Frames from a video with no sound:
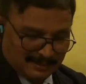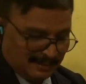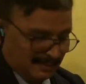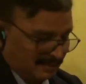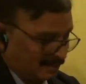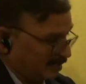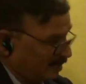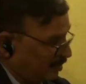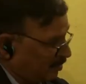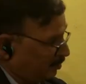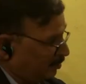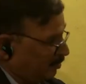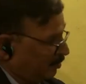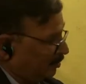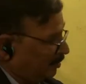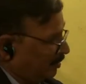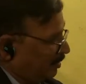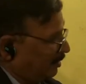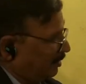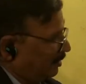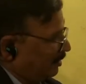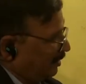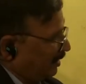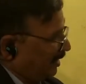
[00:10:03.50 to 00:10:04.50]
Now,
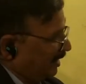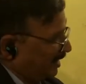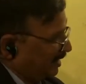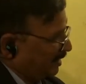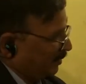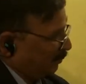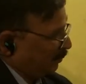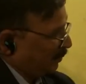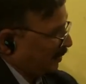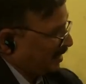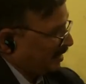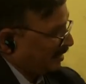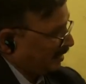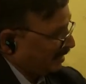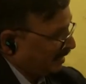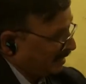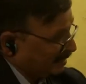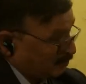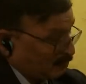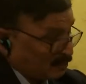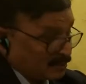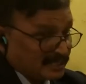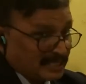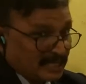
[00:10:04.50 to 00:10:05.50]
it is
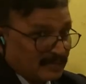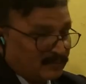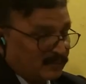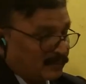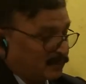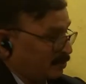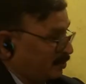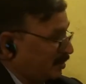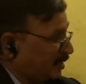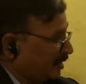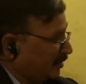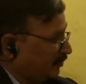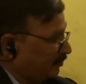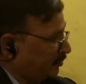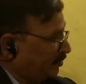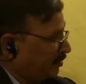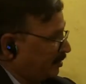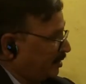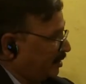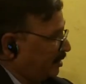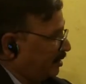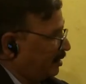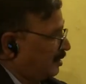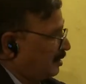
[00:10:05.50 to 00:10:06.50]
original photograph.
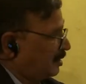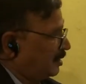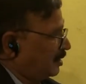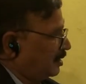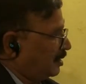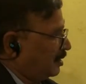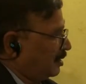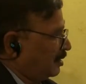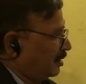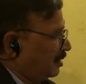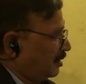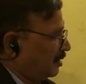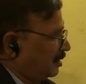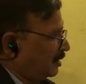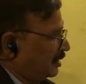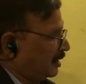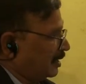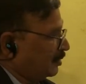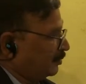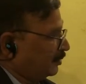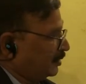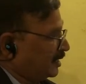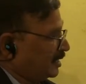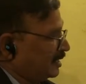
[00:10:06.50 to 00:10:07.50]

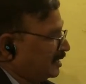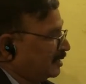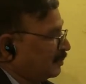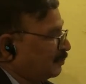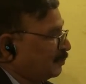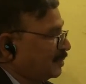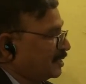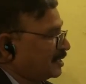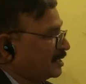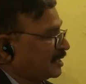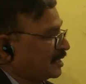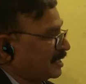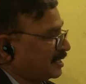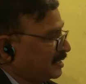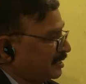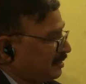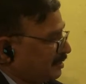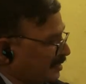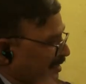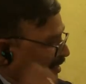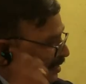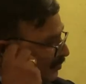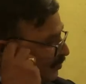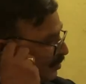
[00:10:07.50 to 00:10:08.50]
Now this is the picturized
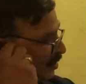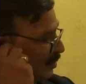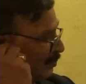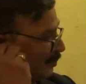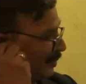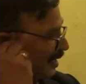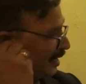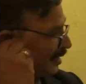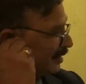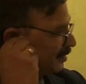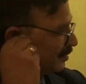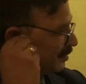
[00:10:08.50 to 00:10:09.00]
format,